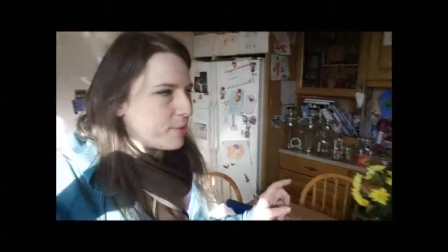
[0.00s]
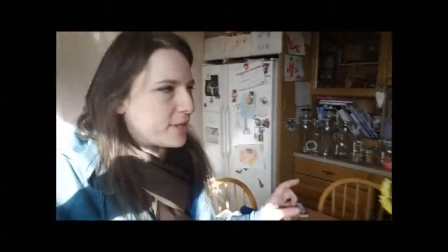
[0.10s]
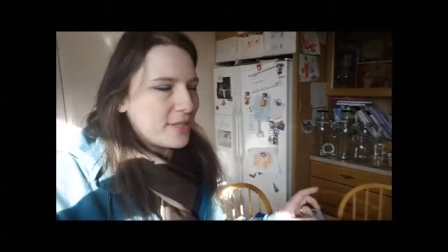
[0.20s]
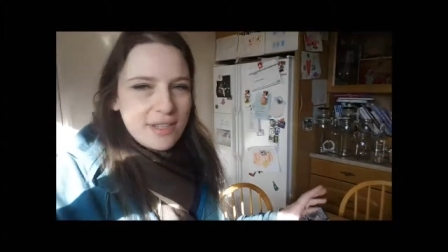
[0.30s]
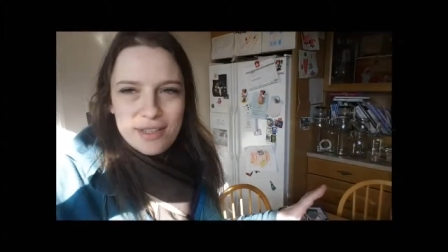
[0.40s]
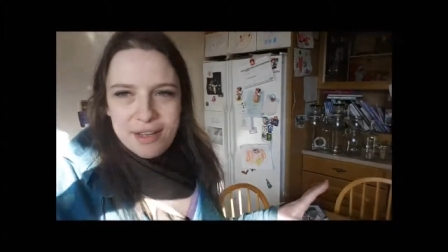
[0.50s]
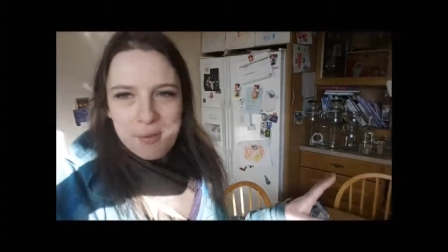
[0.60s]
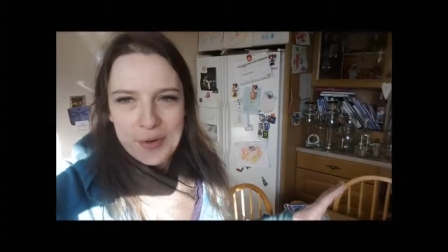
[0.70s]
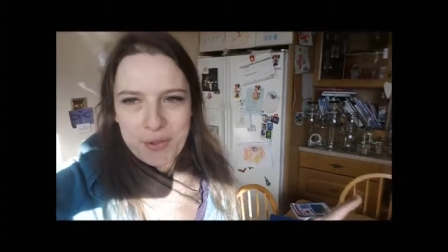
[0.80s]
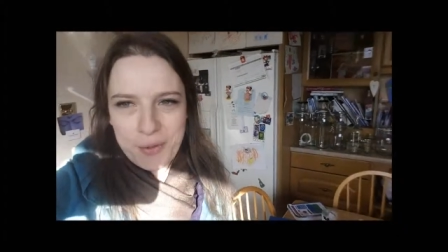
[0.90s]
But
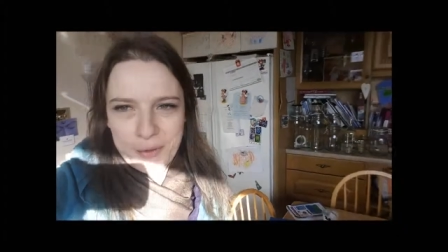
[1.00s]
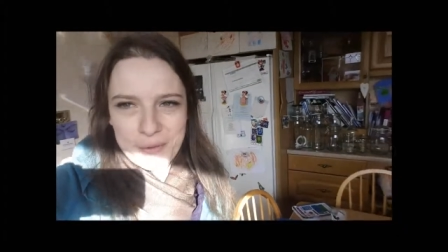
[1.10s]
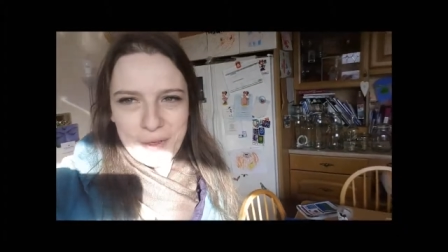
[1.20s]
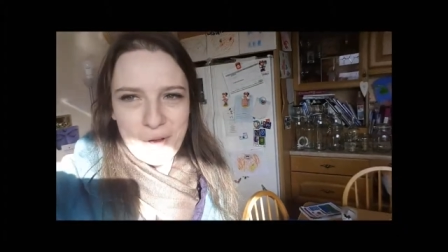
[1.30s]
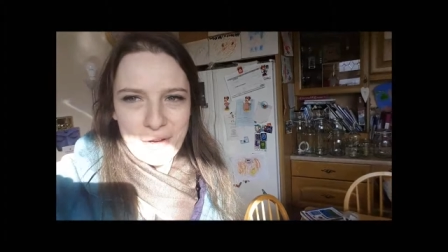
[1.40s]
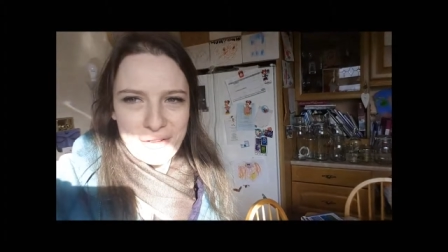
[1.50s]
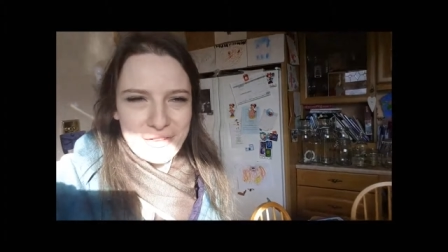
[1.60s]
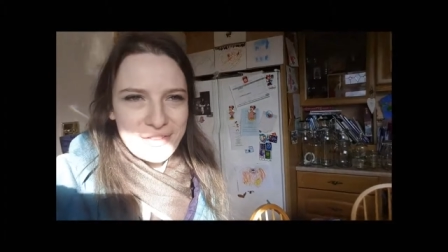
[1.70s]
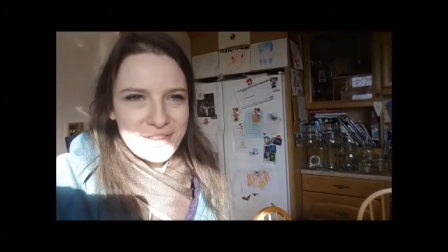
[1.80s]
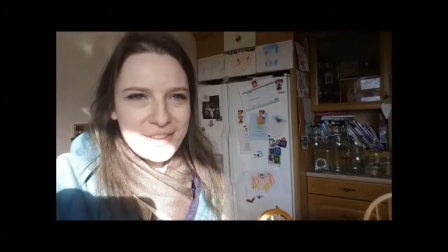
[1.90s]
we have to hold
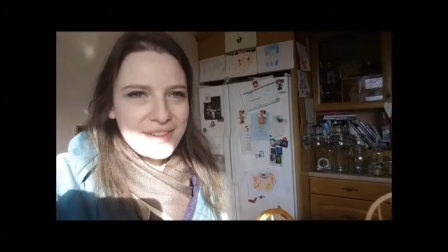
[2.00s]
off.